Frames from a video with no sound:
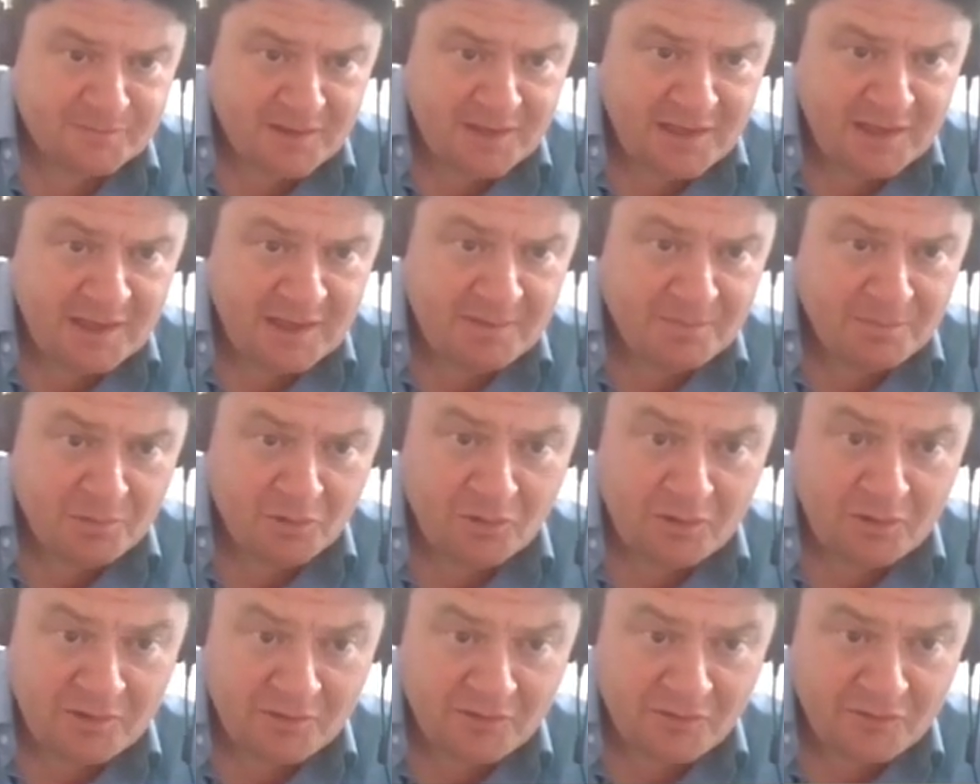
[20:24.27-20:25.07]
key
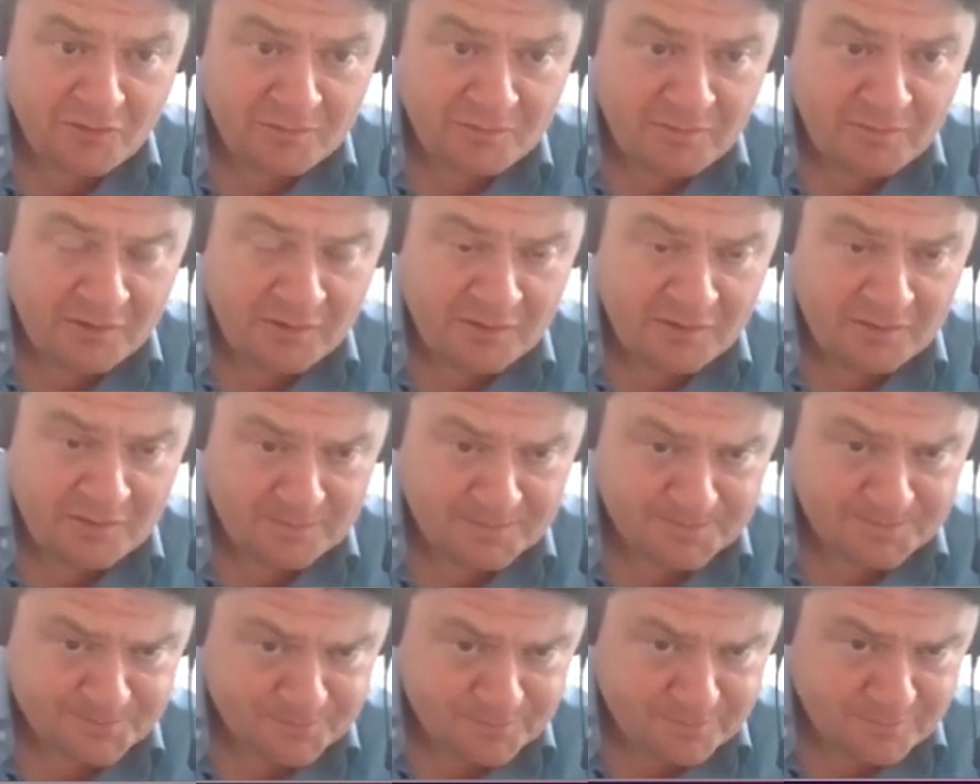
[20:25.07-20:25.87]
points from this
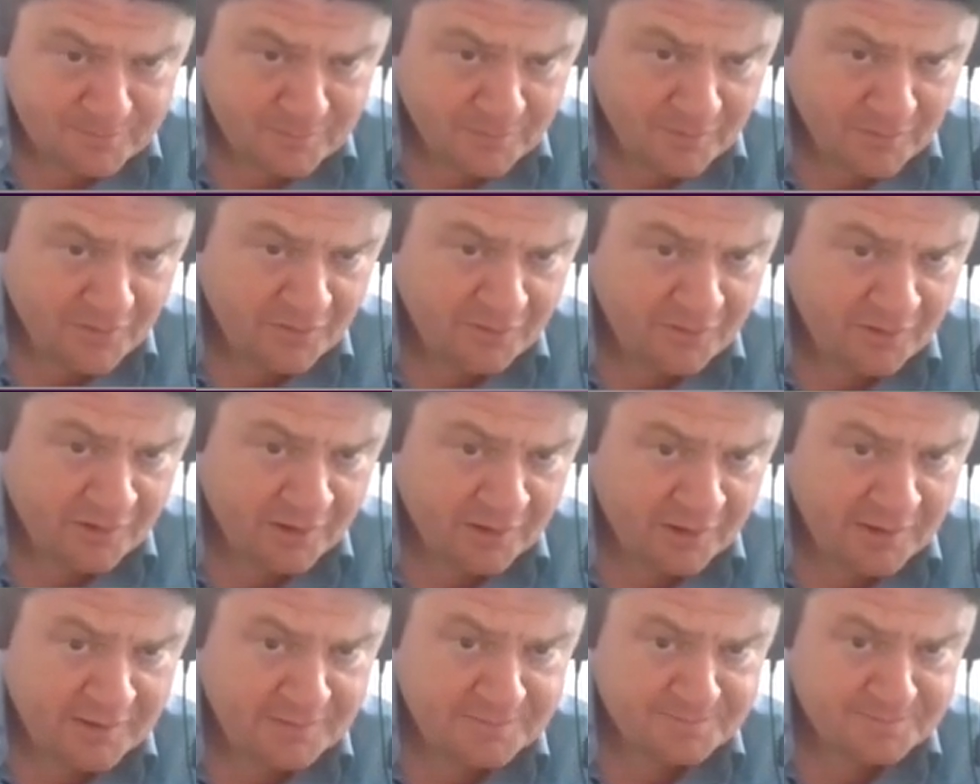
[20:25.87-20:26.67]

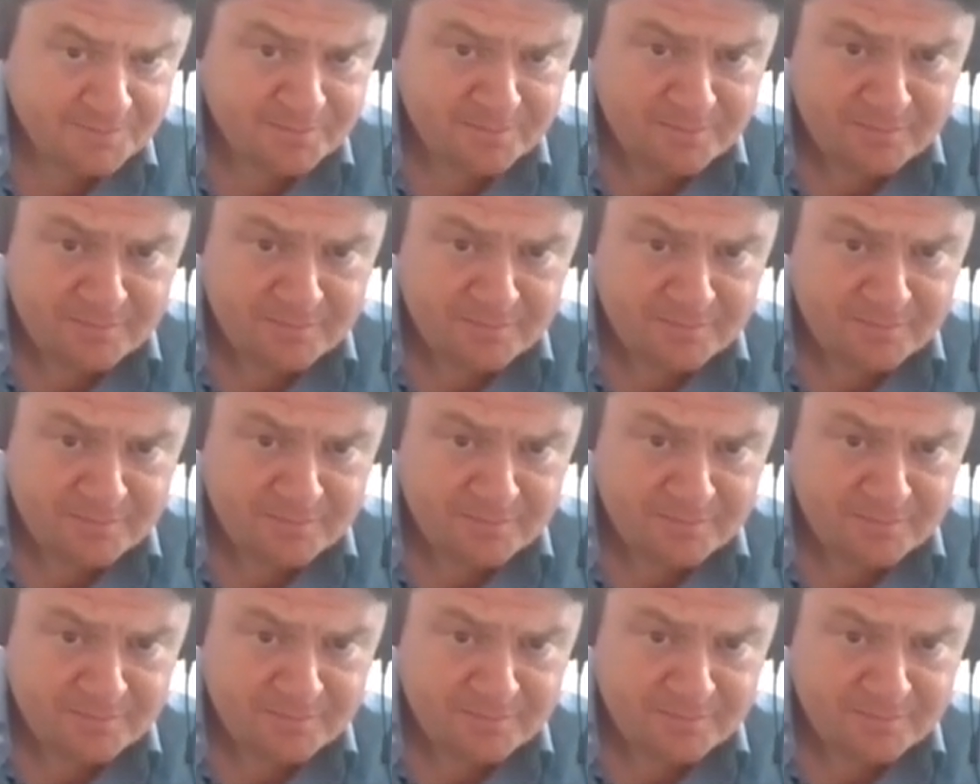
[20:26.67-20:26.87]
slide.